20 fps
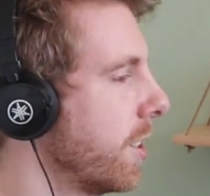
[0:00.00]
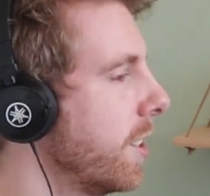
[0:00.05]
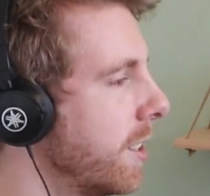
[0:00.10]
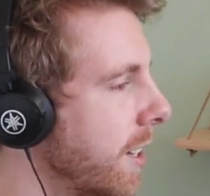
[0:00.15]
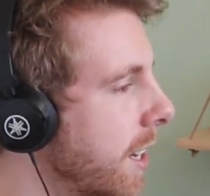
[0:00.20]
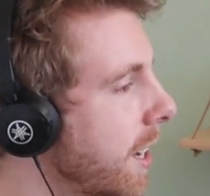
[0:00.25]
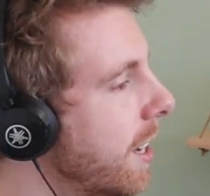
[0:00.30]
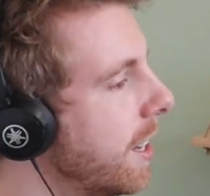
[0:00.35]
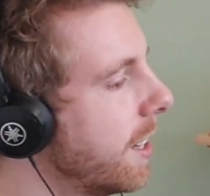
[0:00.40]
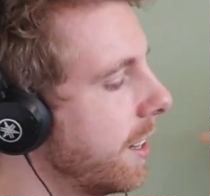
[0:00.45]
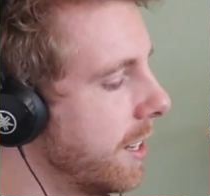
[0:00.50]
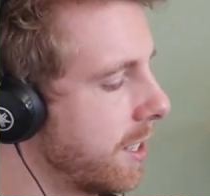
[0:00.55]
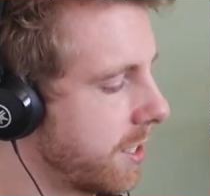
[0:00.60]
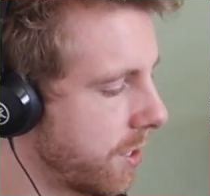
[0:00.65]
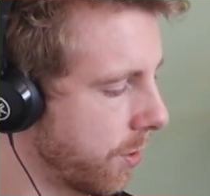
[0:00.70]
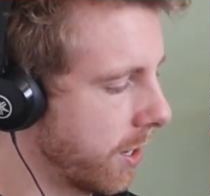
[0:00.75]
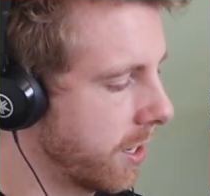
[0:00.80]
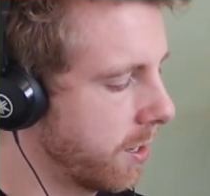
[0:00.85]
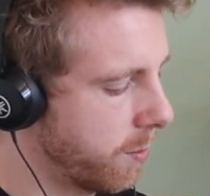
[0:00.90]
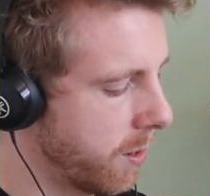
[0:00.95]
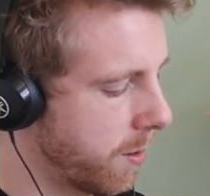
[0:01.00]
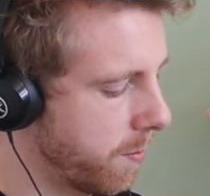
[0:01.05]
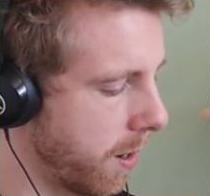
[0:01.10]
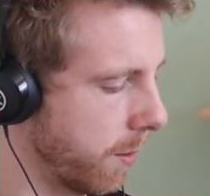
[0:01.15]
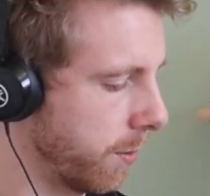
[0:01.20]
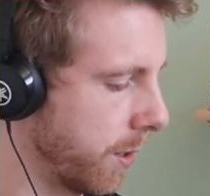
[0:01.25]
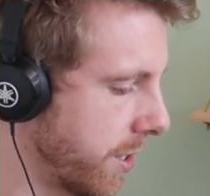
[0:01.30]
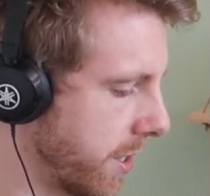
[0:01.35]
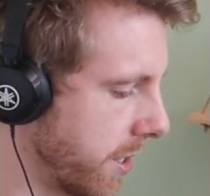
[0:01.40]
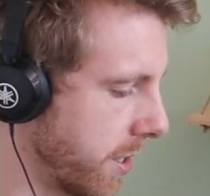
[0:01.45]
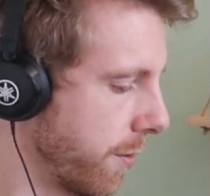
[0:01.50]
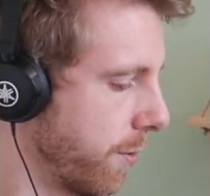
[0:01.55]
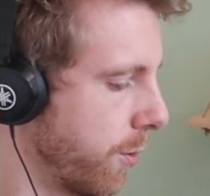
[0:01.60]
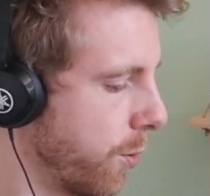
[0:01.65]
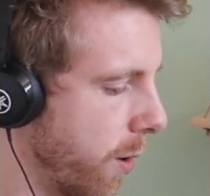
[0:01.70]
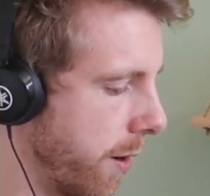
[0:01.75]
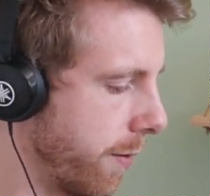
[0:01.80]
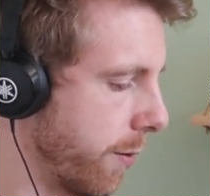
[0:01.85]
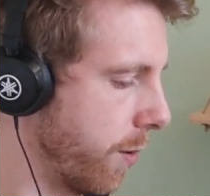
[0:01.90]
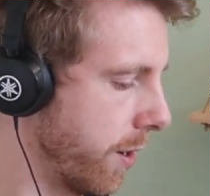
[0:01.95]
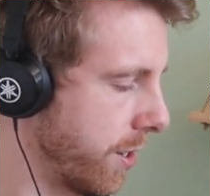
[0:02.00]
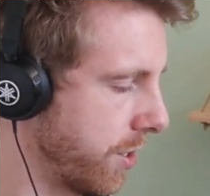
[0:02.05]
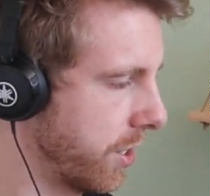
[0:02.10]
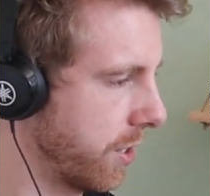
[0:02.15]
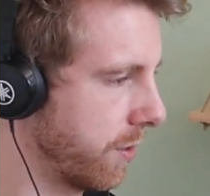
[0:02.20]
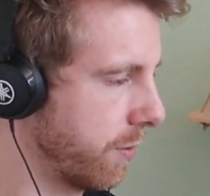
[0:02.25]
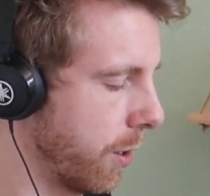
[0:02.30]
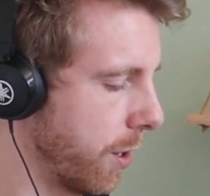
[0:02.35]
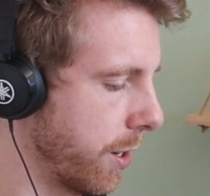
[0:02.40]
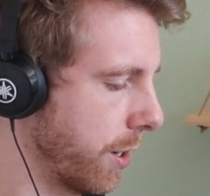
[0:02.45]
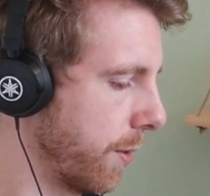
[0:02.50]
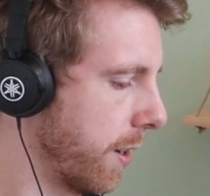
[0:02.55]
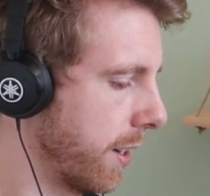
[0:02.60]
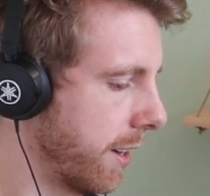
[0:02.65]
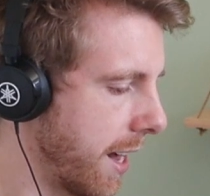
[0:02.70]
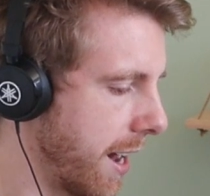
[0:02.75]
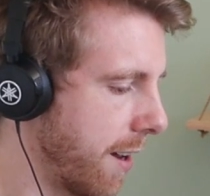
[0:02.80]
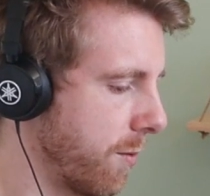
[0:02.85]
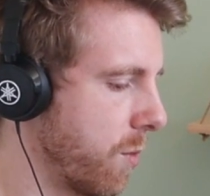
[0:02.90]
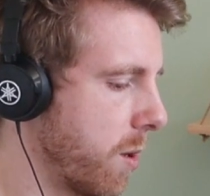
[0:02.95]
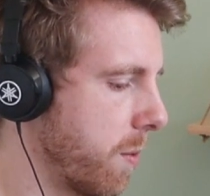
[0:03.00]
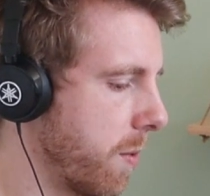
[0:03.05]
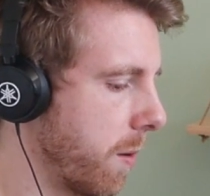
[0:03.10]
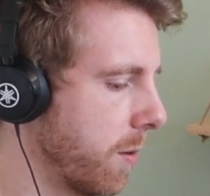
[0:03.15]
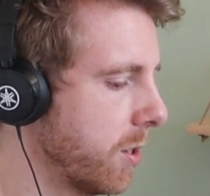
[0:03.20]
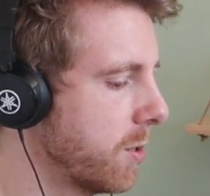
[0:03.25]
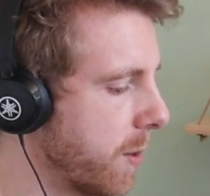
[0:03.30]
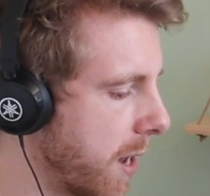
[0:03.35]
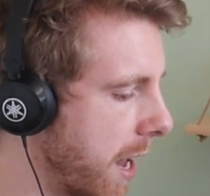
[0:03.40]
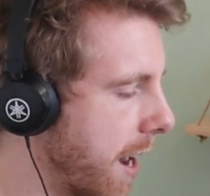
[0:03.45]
So there's three that have been published. There's a few other ones just floating around that haven't been published.